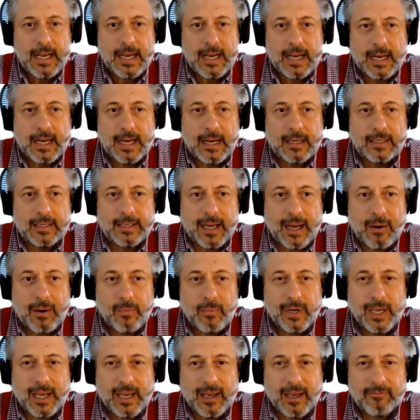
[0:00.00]
Now
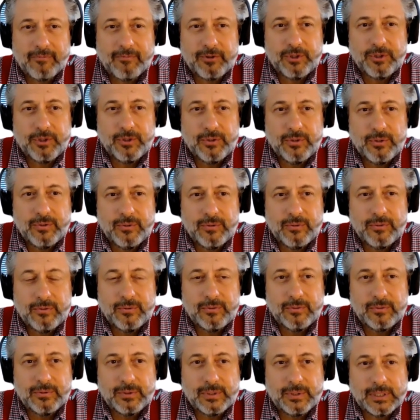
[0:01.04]
we have
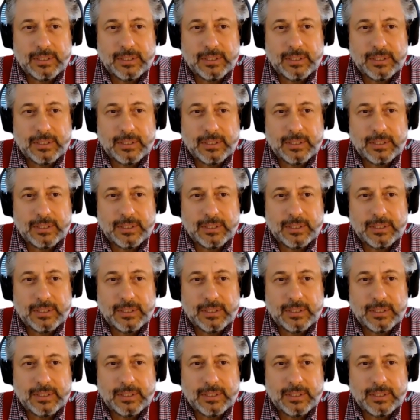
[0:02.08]
to